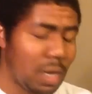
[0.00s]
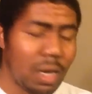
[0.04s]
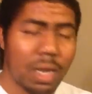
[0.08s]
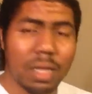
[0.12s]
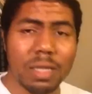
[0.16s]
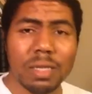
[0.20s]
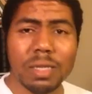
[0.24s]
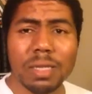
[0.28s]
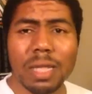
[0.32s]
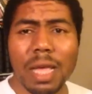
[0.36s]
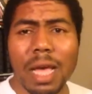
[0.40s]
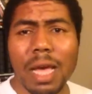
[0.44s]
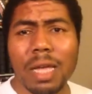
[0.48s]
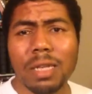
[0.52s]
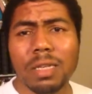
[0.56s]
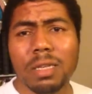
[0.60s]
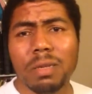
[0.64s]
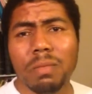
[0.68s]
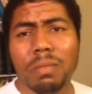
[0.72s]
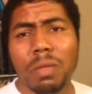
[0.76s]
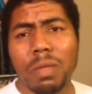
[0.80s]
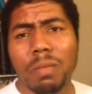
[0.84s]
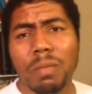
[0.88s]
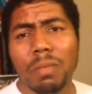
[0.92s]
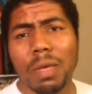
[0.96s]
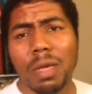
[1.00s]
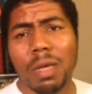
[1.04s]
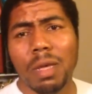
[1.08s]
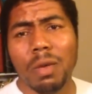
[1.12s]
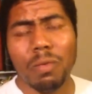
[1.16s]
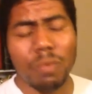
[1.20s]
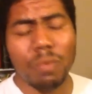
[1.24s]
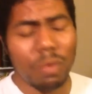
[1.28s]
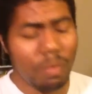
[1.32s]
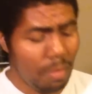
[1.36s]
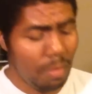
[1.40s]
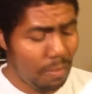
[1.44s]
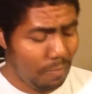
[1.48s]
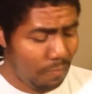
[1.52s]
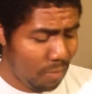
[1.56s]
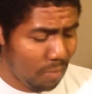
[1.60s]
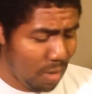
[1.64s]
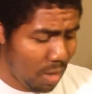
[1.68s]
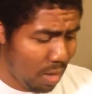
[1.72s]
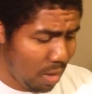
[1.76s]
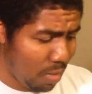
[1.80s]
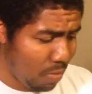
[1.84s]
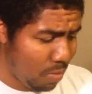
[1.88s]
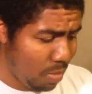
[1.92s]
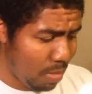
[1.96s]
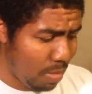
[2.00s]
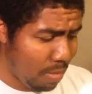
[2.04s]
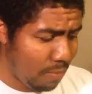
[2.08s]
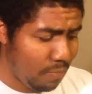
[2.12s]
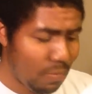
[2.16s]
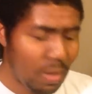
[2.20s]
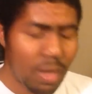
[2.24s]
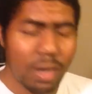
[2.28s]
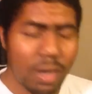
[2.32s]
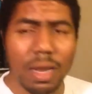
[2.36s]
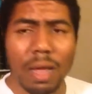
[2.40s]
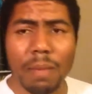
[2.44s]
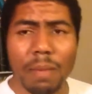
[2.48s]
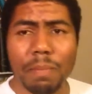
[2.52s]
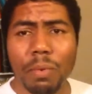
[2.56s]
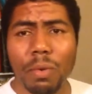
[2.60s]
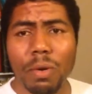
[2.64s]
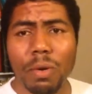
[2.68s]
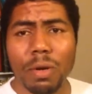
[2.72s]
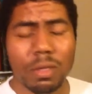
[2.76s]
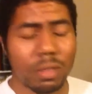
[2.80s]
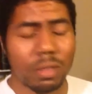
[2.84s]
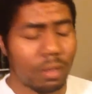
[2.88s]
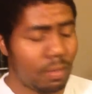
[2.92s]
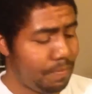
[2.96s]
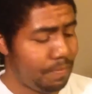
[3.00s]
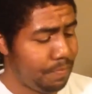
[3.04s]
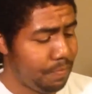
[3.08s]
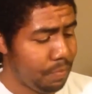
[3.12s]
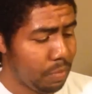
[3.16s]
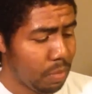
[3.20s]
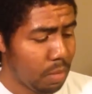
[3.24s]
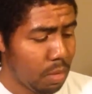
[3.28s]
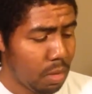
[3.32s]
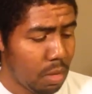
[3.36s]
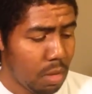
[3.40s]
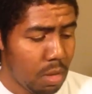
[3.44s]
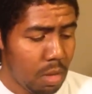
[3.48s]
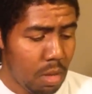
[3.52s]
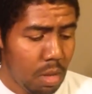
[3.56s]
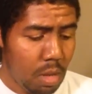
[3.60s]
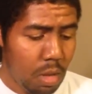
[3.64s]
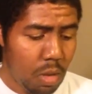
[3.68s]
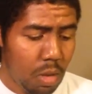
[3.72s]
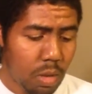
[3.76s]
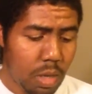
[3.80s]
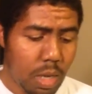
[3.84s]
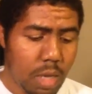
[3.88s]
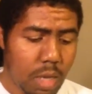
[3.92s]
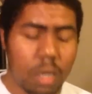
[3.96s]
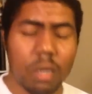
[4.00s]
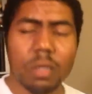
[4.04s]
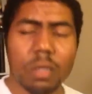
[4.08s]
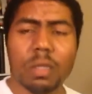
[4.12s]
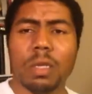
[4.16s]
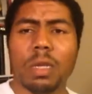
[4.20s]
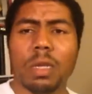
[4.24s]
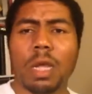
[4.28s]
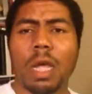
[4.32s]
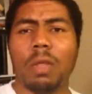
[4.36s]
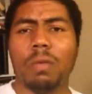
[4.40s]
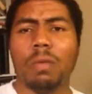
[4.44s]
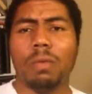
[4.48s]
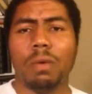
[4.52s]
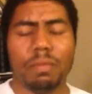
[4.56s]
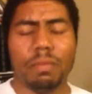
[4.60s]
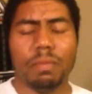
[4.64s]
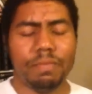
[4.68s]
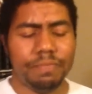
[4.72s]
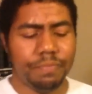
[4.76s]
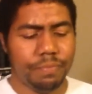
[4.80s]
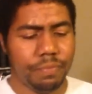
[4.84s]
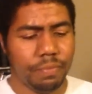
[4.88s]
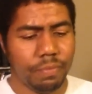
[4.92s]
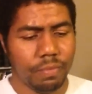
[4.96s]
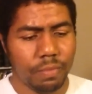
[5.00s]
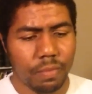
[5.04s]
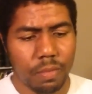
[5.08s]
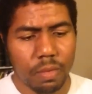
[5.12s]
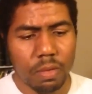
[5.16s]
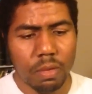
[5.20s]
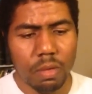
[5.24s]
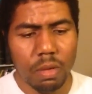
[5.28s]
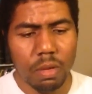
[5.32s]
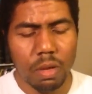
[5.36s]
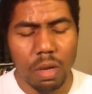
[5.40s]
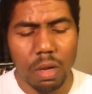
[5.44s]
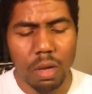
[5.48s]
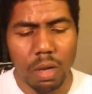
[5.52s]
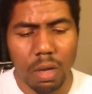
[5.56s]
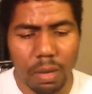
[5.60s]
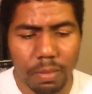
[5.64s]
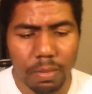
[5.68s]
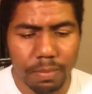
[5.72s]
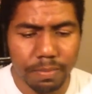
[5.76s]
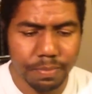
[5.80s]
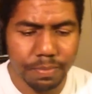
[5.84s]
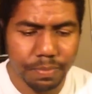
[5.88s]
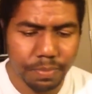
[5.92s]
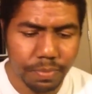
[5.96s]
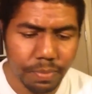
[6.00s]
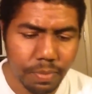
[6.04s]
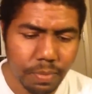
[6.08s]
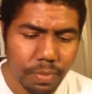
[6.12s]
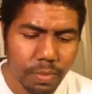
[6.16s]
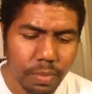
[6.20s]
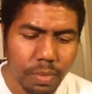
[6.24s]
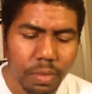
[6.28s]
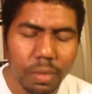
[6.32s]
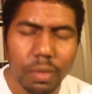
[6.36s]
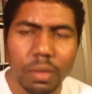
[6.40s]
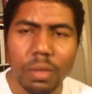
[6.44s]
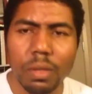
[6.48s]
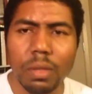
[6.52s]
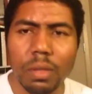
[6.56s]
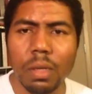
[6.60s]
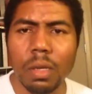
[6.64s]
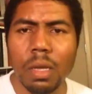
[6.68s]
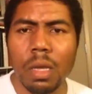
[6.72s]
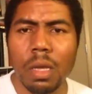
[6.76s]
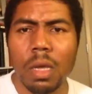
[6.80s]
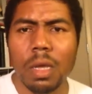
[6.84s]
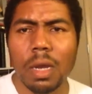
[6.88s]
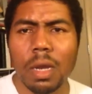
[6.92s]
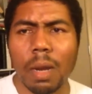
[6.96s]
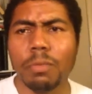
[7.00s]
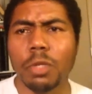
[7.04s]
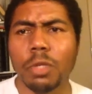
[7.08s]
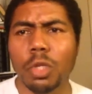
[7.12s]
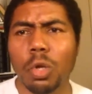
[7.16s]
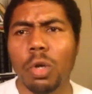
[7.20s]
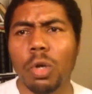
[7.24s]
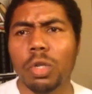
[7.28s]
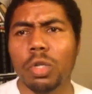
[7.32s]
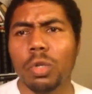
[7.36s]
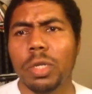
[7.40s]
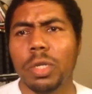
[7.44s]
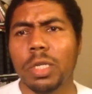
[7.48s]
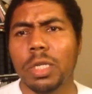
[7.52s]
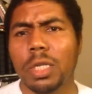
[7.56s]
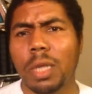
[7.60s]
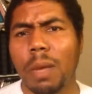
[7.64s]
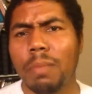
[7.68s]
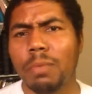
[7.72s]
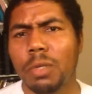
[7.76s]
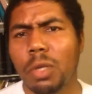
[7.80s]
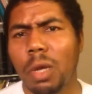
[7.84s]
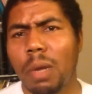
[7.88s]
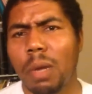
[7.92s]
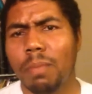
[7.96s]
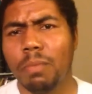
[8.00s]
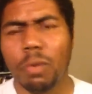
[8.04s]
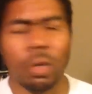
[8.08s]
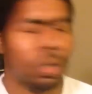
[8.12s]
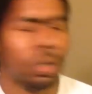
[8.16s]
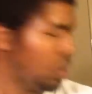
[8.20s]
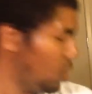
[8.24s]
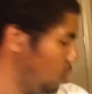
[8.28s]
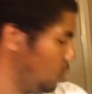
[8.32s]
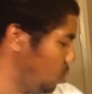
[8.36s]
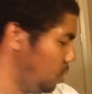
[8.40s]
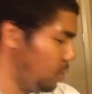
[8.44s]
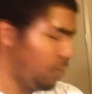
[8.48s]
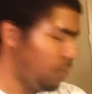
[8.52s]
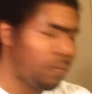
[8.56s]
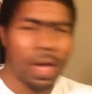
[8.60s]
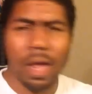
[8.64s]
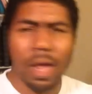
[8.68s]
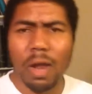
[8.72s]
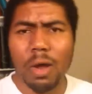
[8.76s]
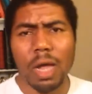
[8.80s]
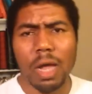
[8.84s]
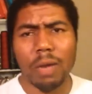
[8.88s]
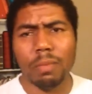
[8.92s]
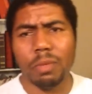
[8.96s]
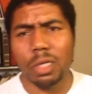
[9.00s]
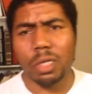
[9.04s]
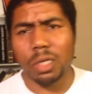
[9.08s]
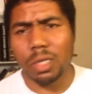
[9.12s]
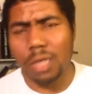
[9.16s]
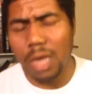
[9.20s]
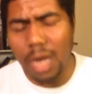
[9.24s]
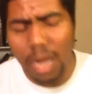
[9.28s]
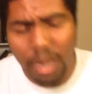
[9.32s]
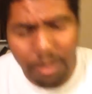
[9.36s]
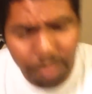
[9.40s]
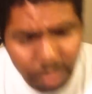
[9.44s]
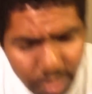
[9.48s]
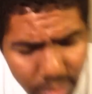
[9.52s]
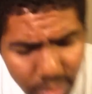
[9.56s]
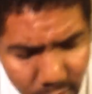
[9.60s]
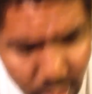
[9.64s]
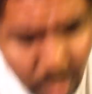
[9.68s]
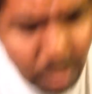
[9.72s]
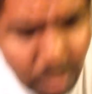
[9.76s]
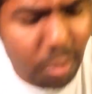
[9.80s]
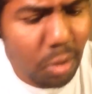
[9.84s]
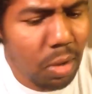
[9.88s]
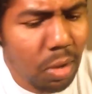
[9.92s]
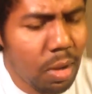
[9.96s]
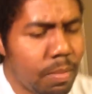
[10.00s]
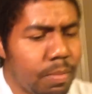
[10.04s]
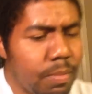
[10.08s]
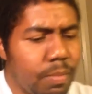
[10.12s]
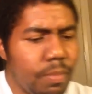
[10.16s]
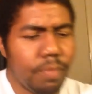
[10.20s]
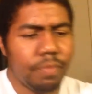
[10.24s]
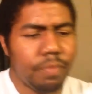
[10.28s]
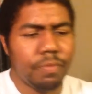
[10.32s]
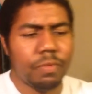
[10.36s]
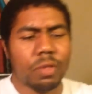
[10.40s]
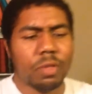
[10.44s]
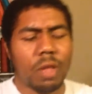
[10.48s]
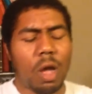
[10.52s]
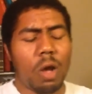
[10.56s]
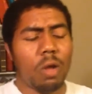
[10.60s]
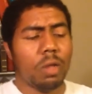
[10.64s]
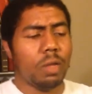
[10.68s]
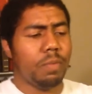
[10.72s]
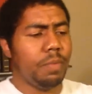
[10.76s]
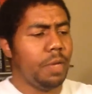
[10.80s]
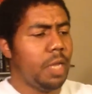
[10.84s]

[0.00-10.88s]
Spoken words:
That's sad to me, man. We've been feeding that poison. Okay, here's another one. I'm just going through this. I'm going to go through this. I don't have much time, and I'm sorry I'm stalling.